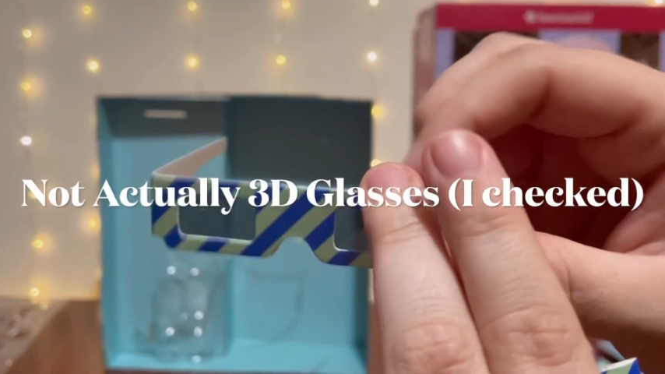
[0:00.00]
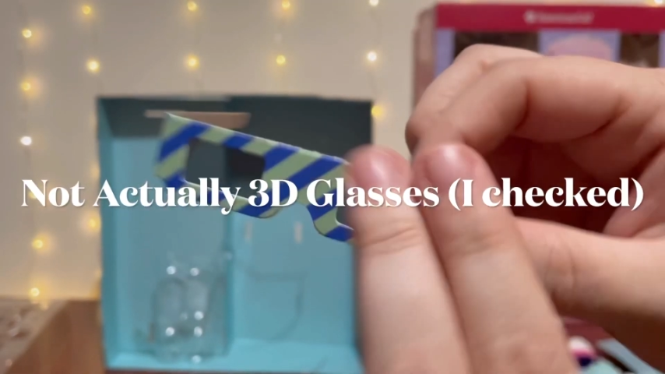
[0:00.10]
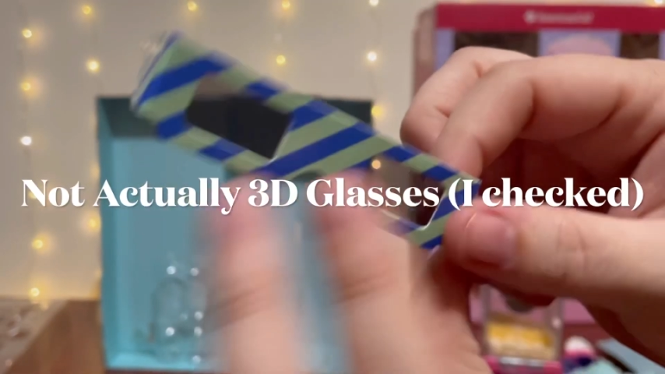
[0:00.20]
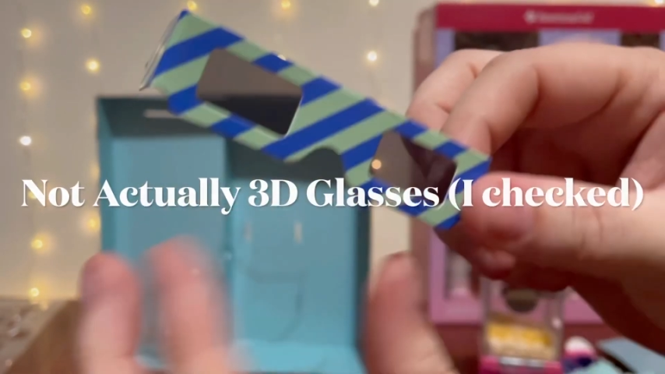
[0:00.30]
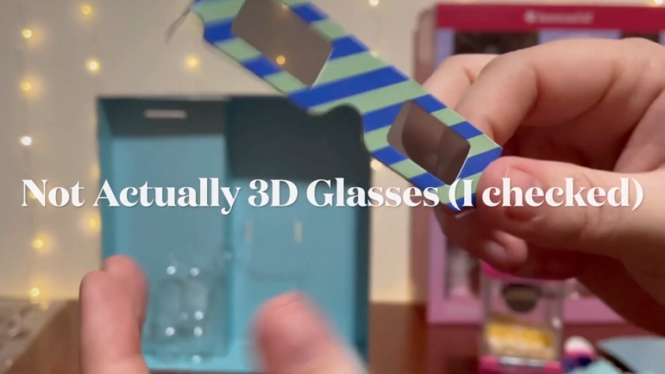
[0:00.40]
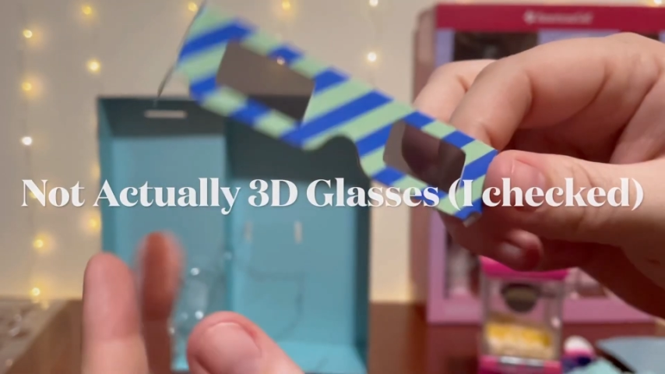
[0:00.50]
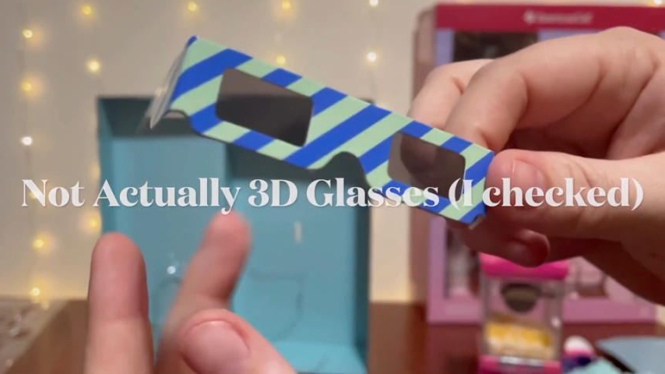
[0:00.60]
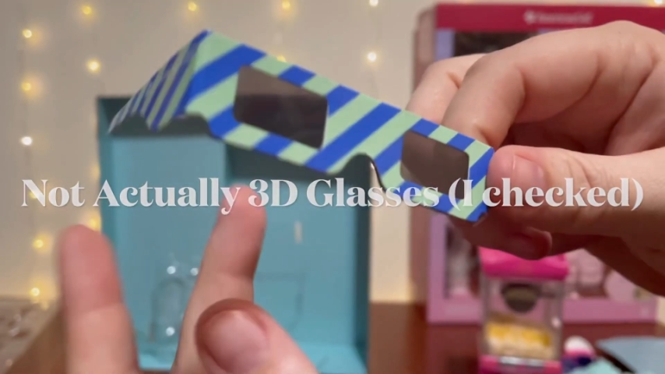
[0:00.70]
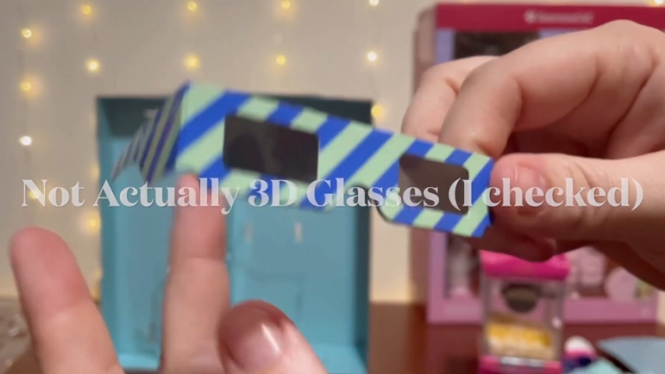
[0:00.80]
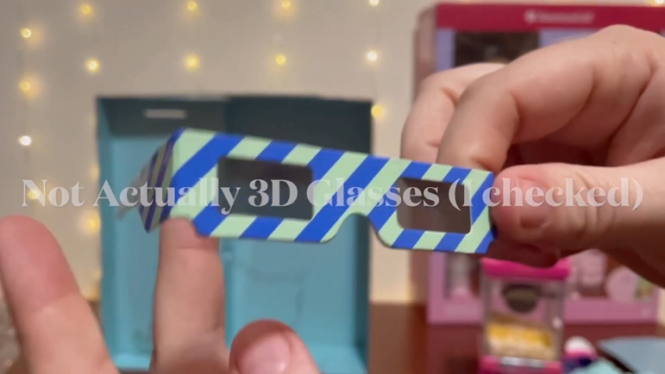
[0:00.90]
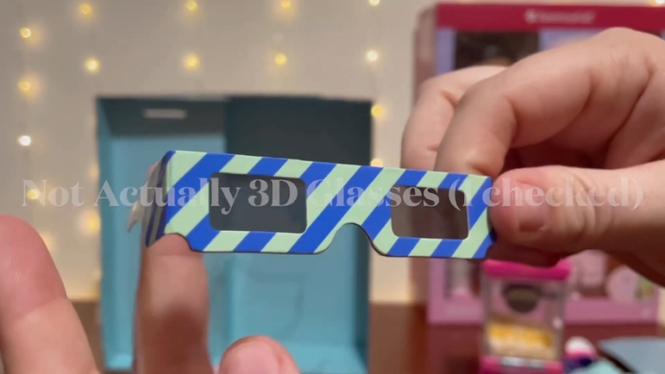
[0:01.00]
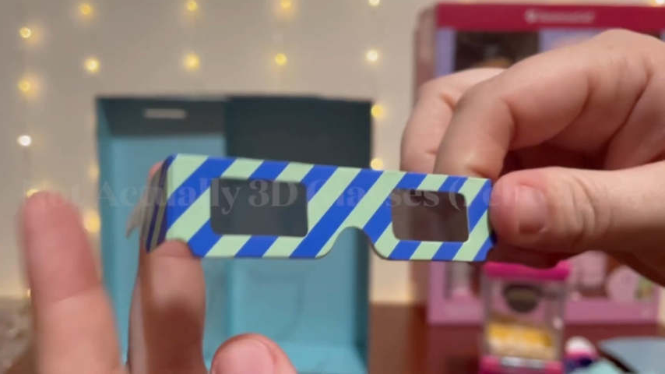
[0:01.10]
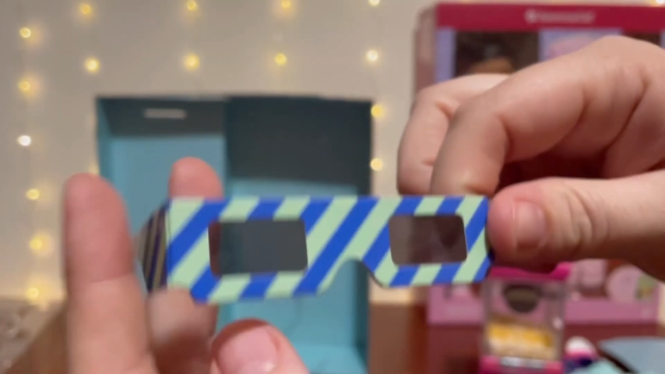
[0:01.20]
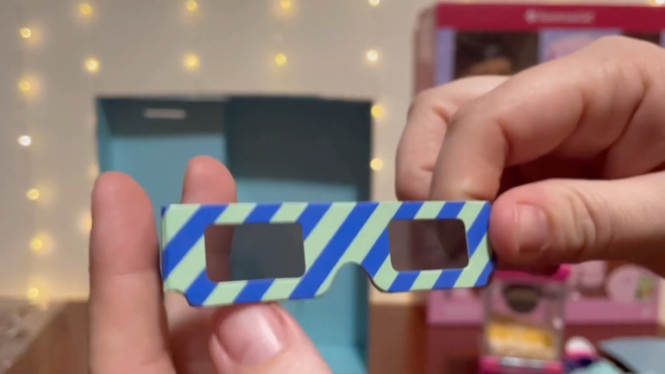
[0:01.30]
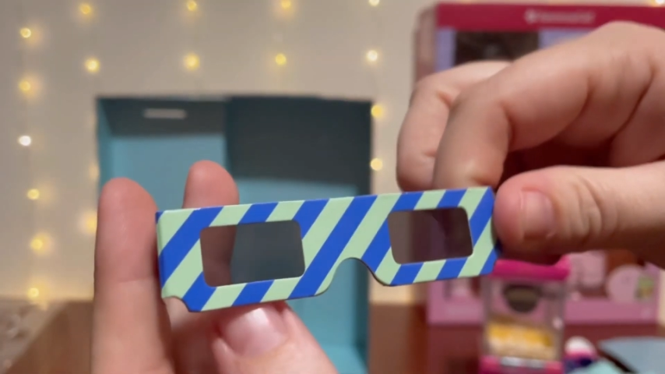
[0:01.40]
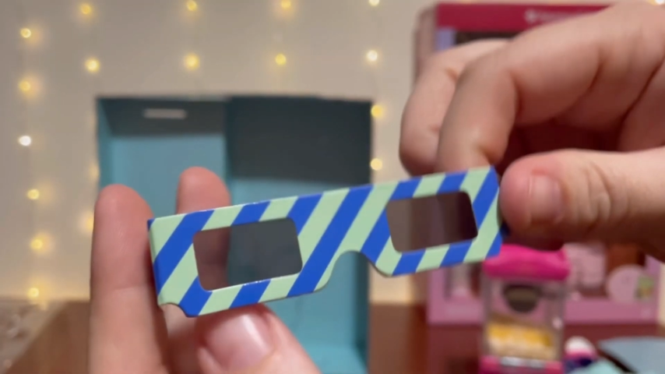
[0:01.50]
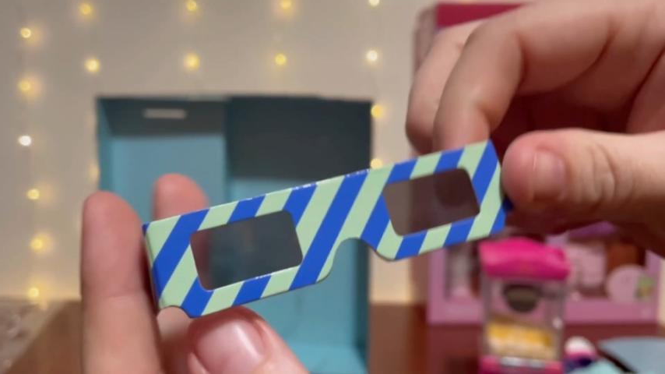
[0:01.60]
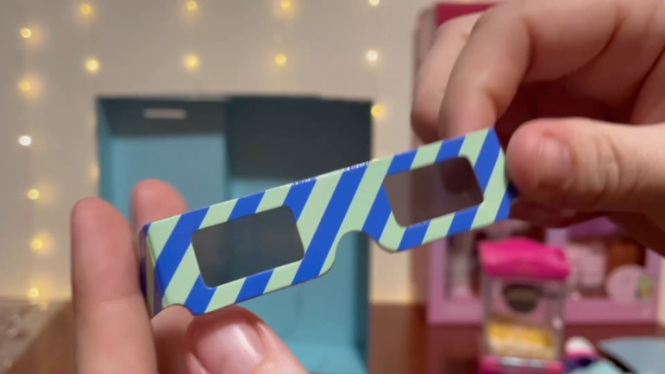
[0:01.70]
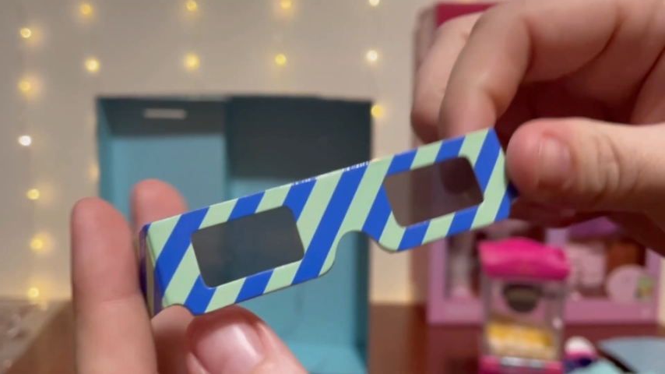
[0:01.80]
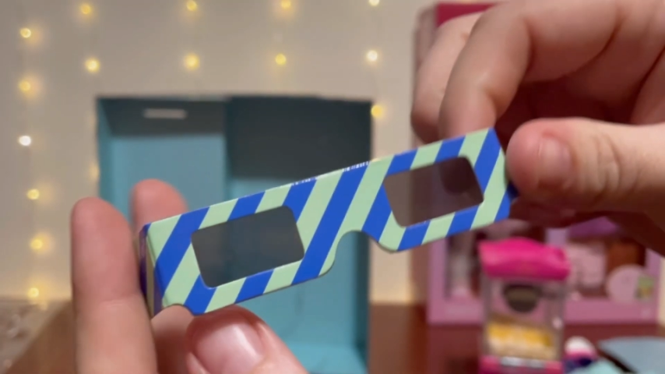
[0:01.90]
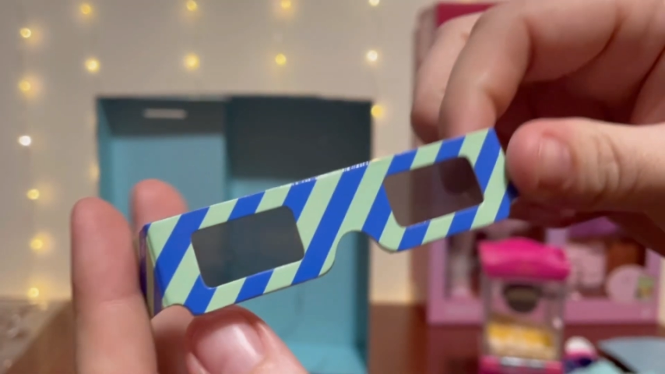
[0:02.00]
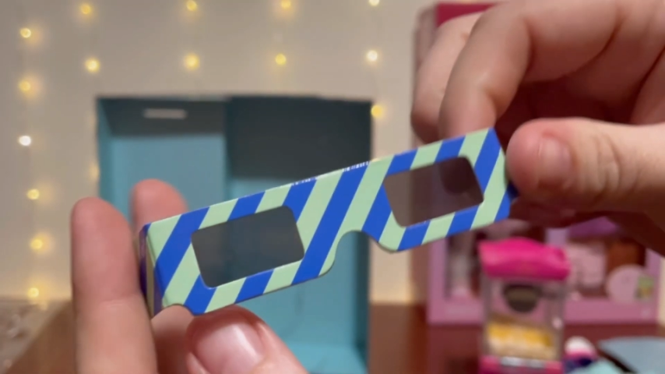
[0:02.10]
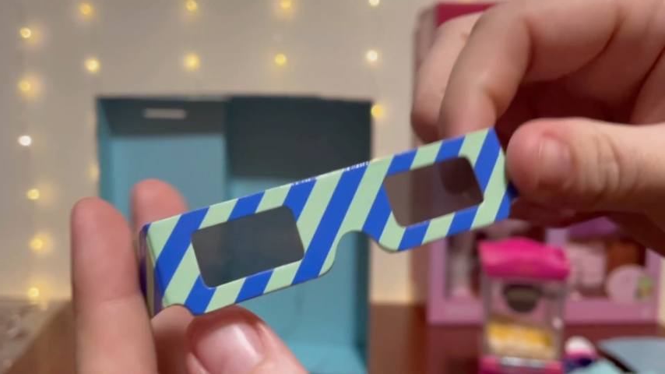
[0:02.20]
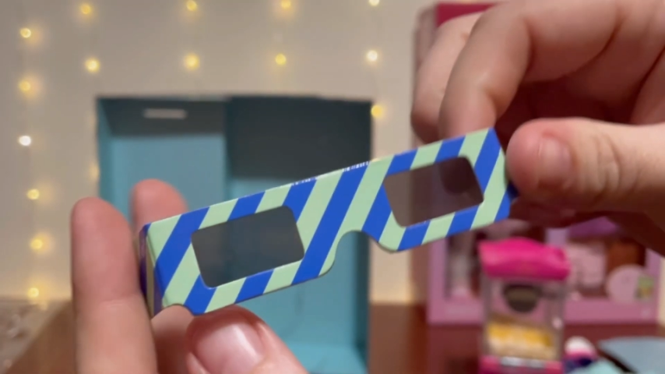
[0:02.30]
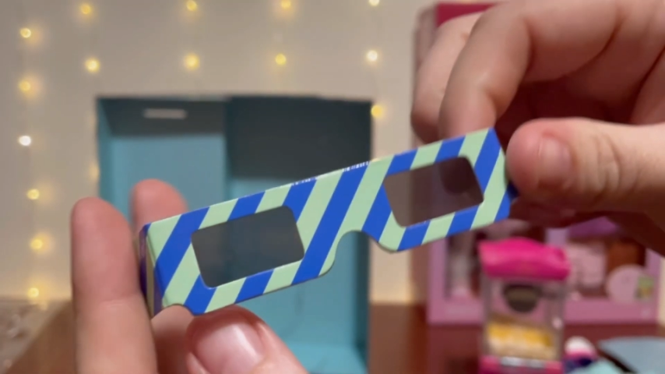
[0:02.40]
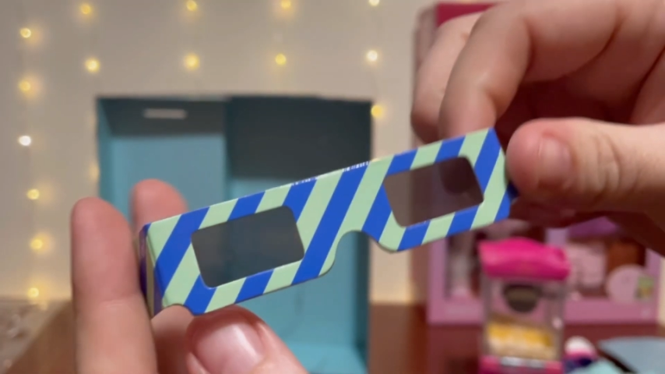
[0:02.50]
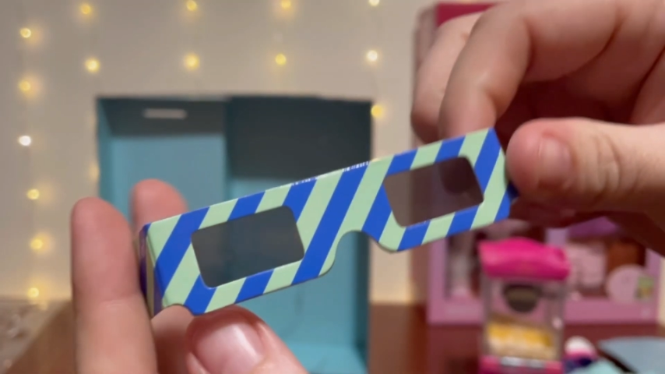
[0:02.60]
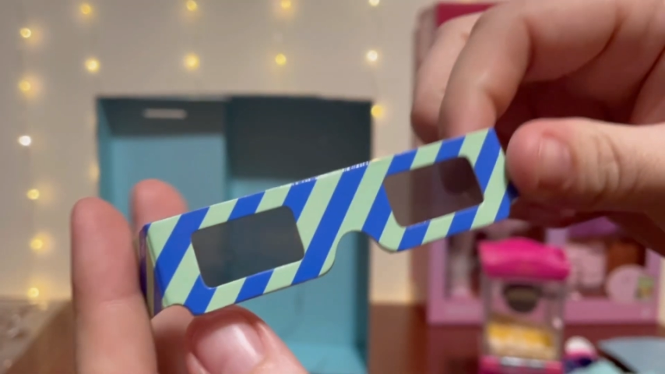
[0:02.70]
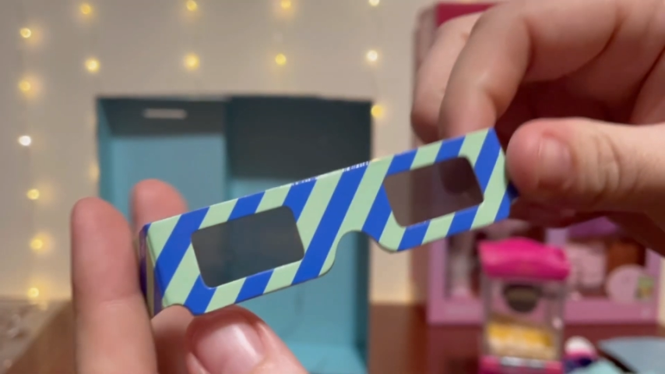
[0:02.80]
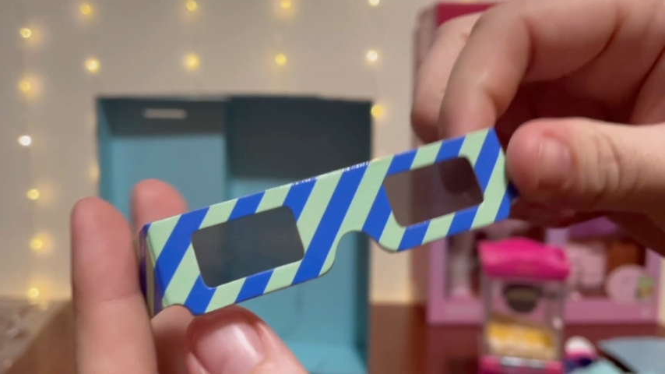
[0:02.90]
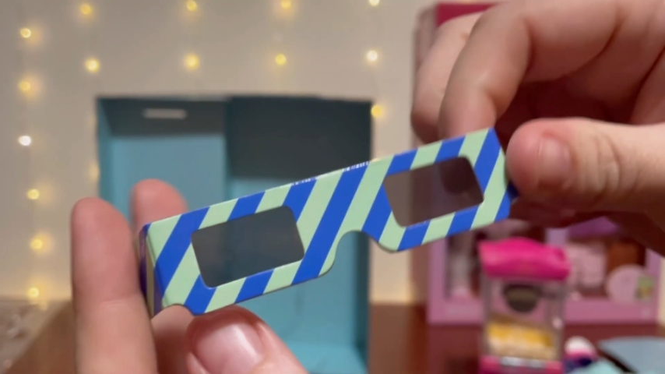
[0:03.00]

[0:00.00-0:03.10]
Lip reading: Nobody's mouth can be seen.